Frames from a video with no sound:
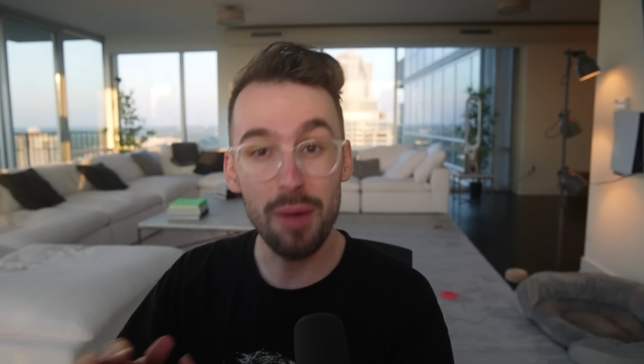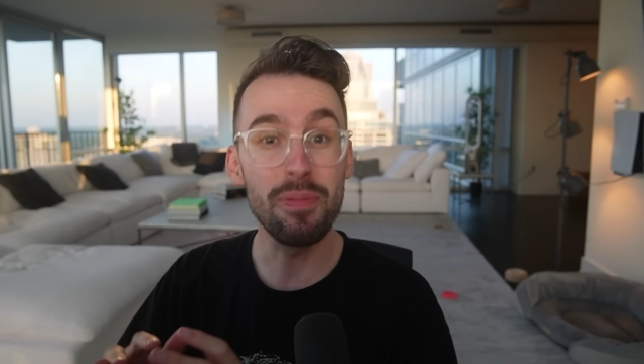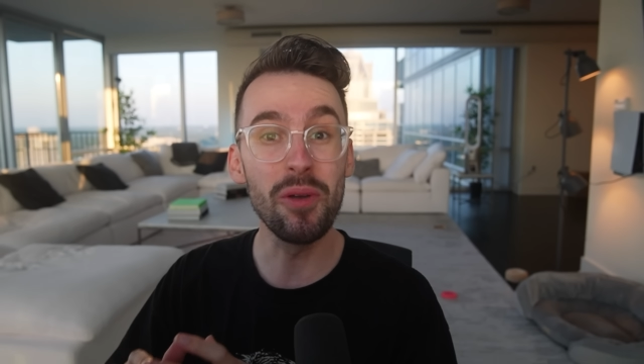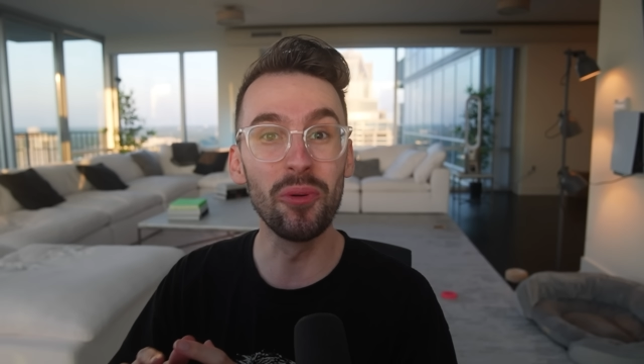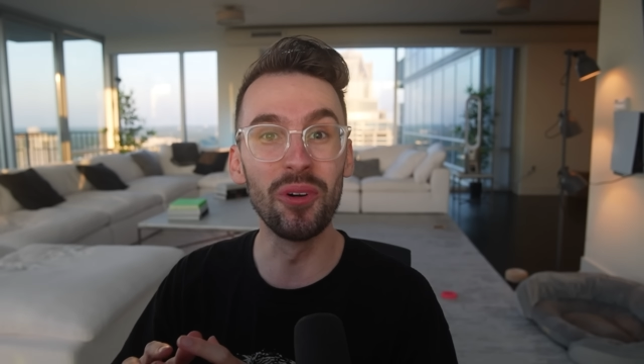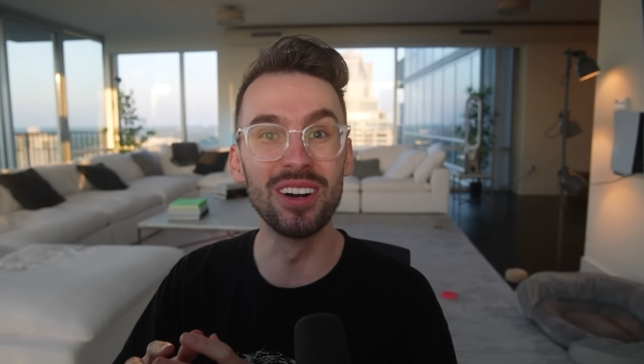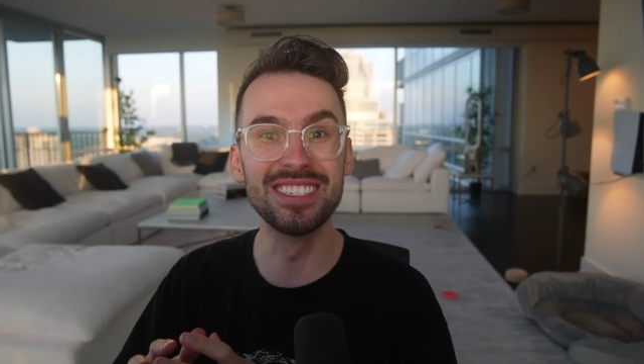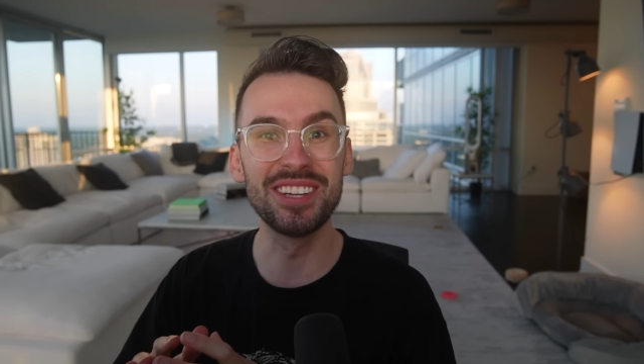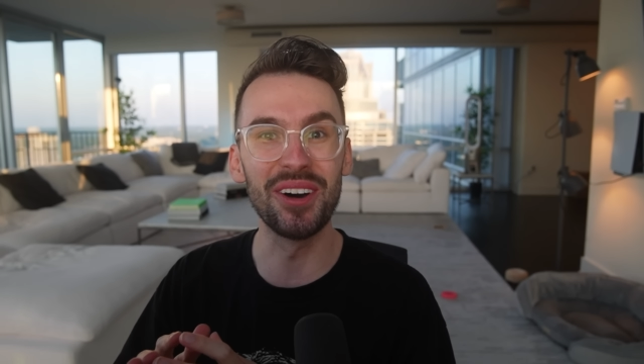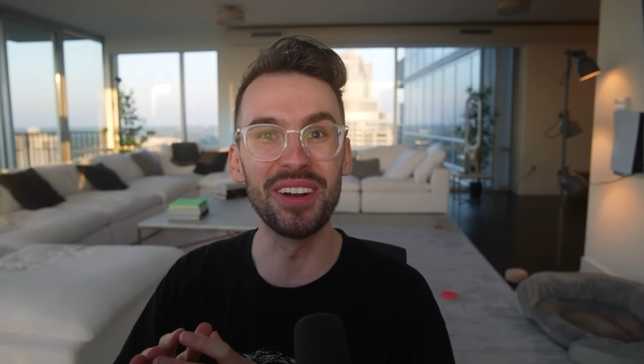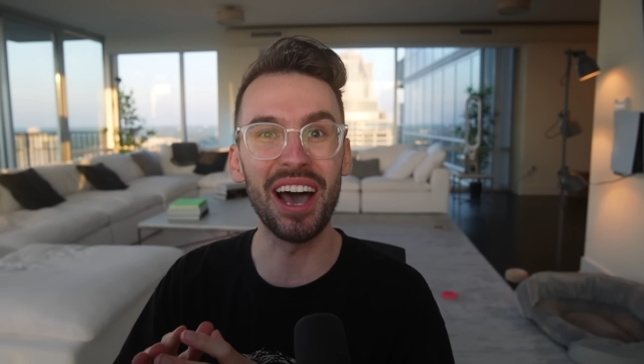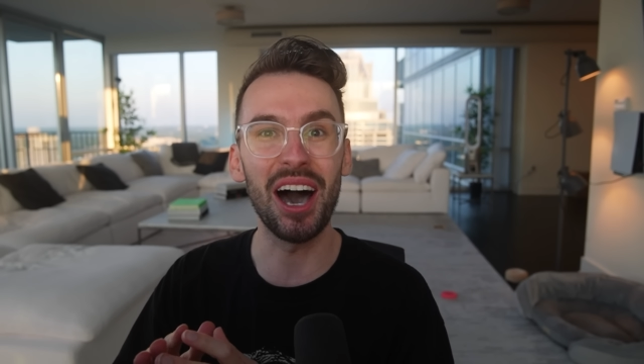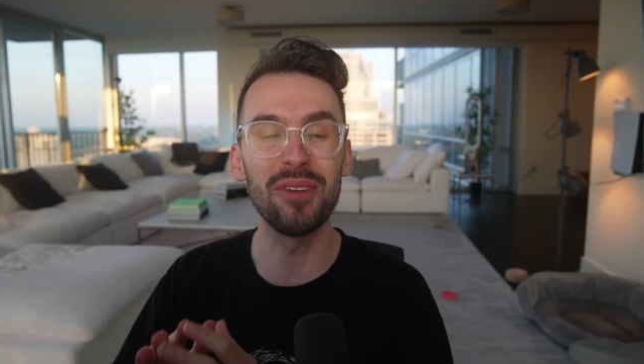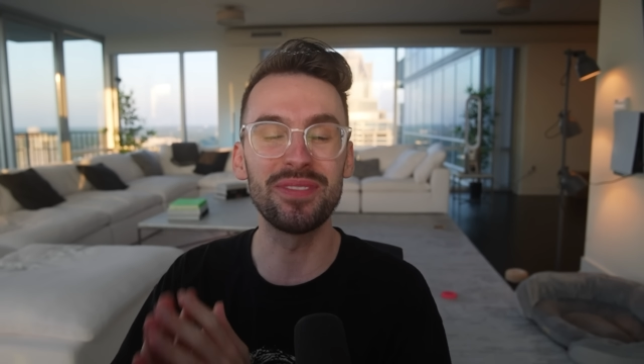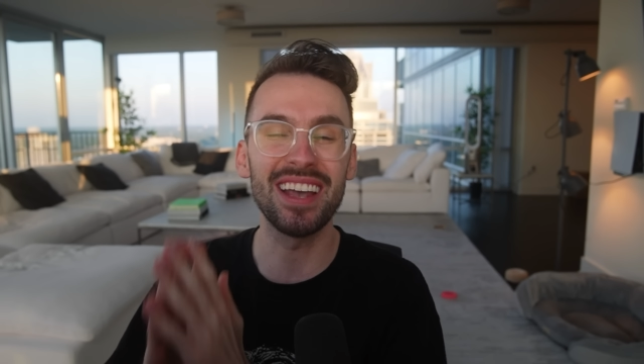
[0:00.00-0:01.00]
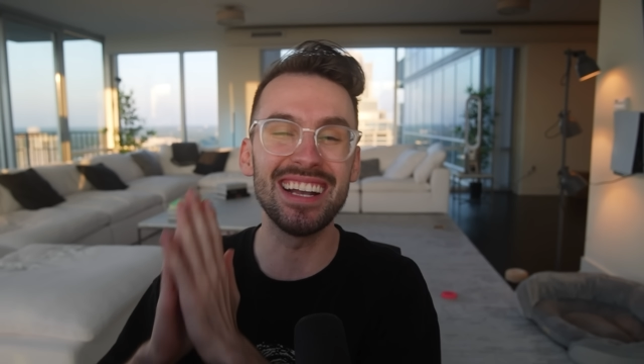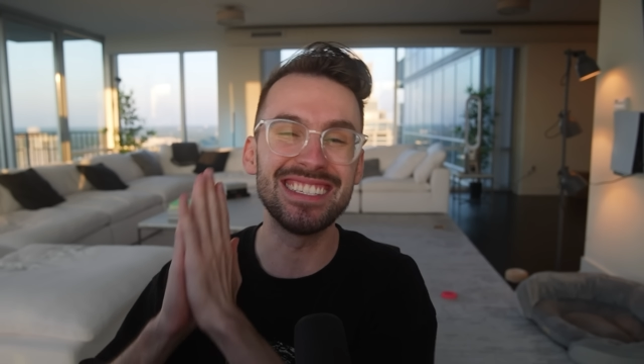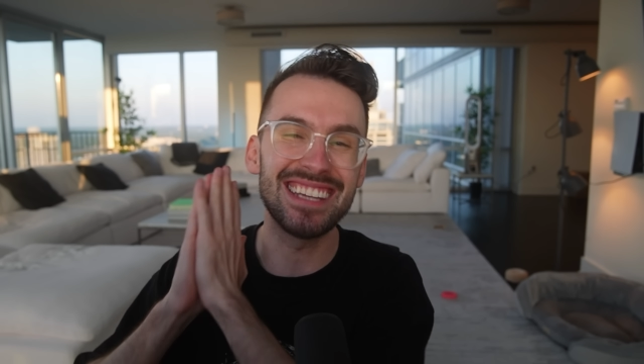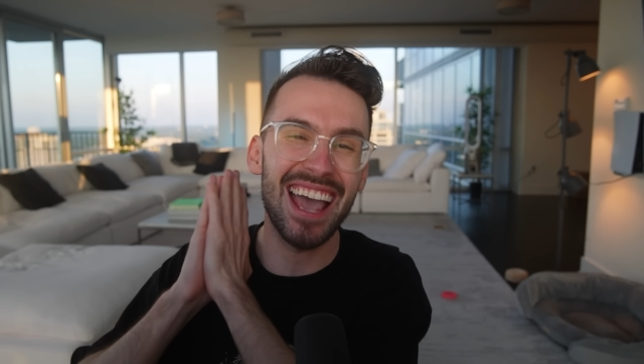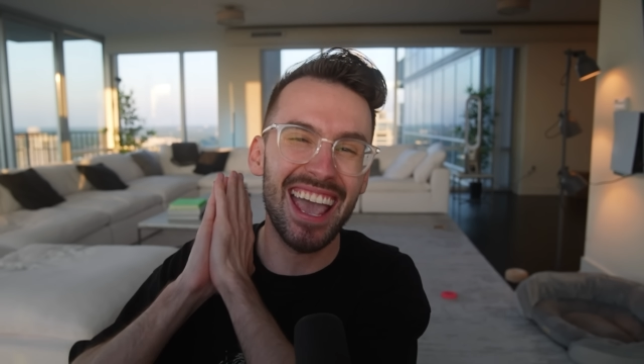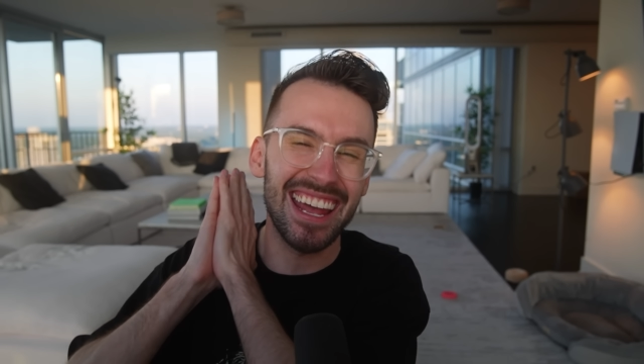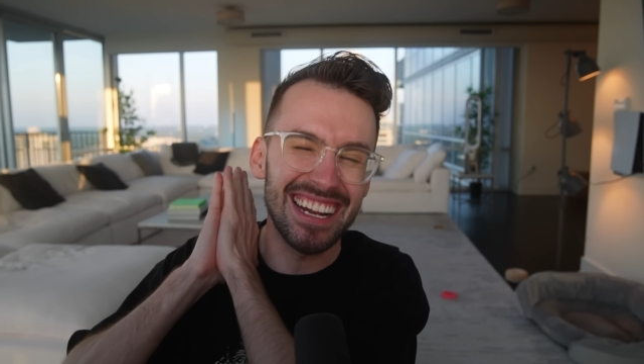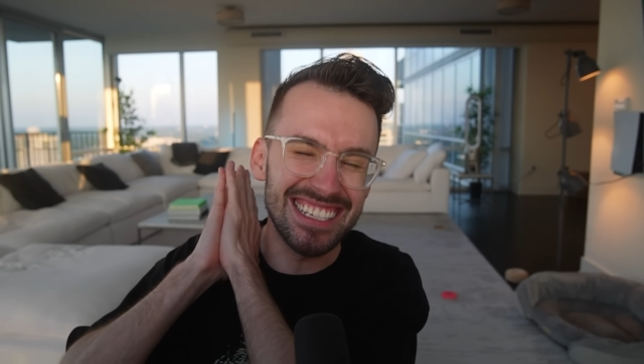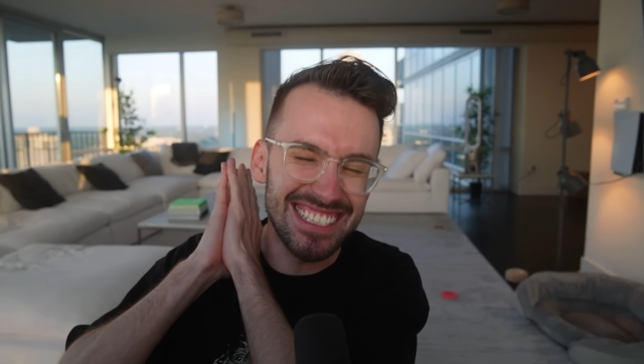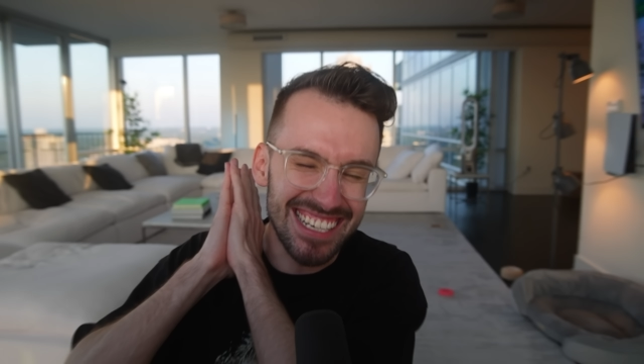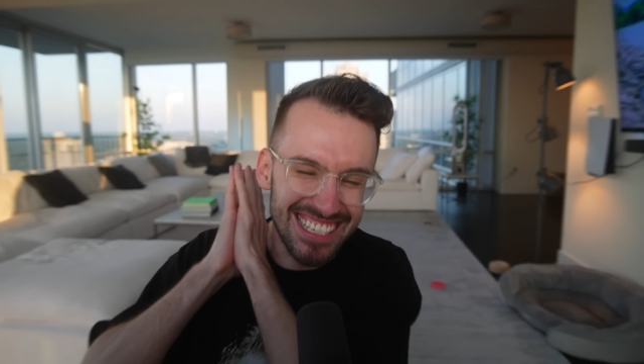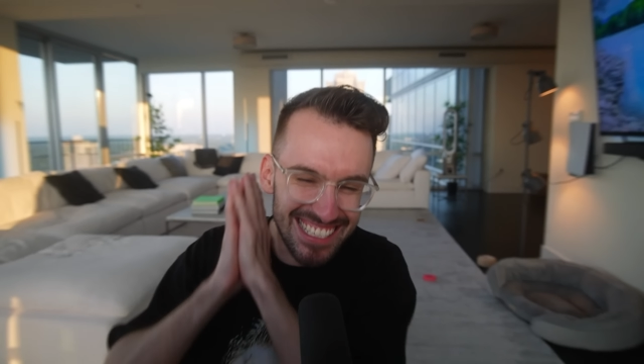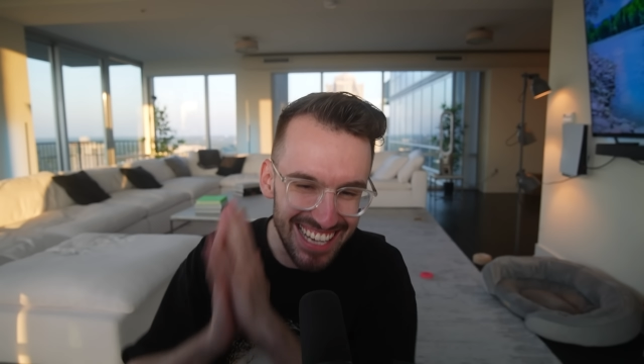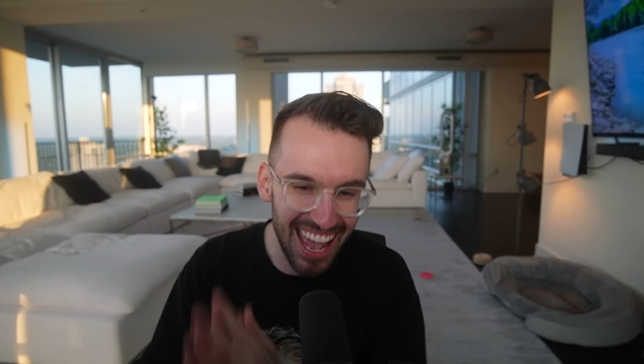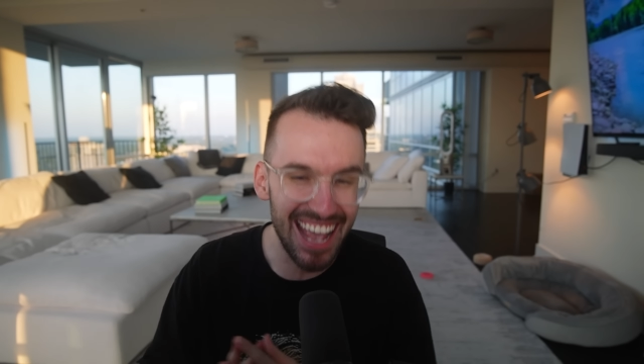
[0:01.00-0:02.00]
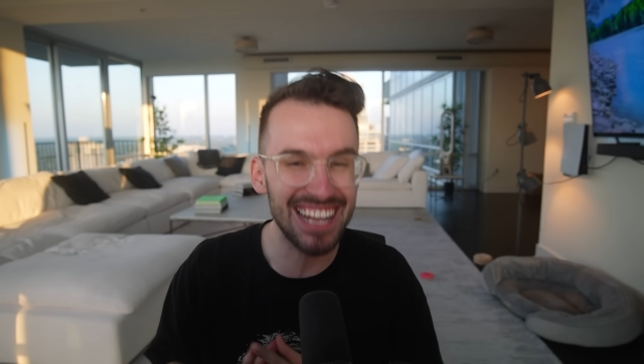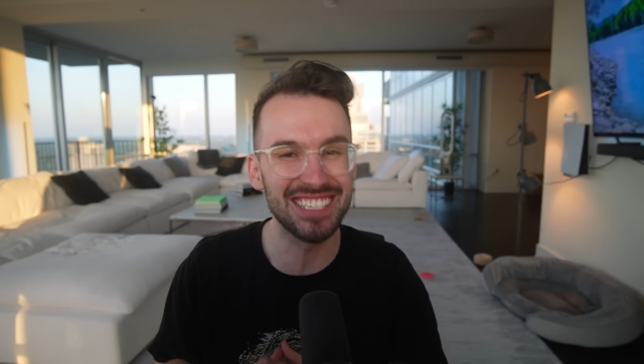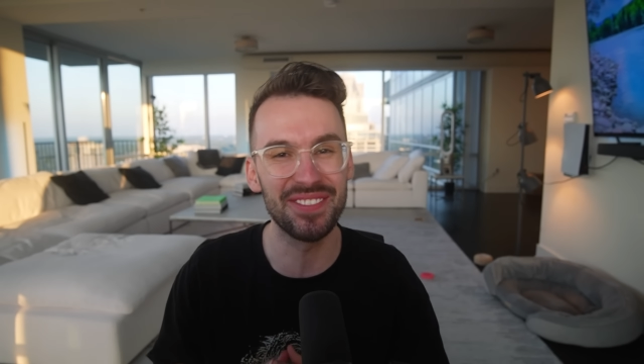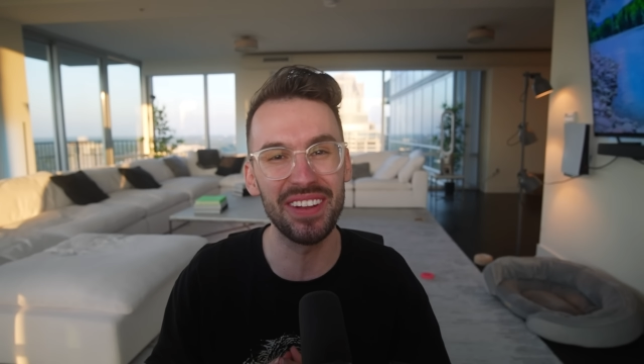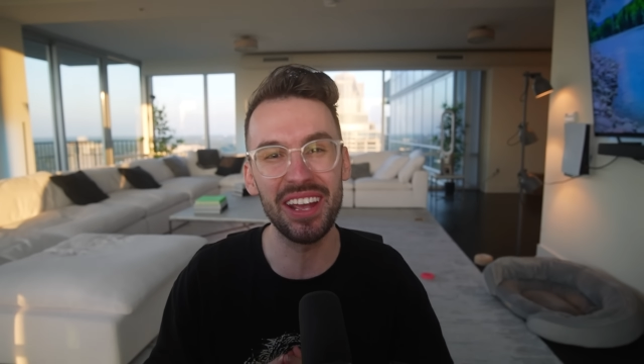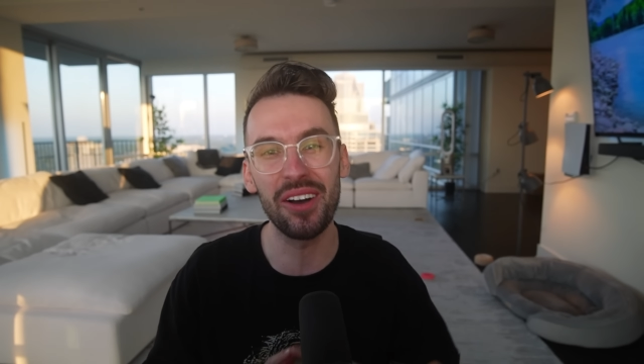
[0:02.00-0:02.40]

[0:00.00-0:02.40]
Happy Warzone update day, and in today's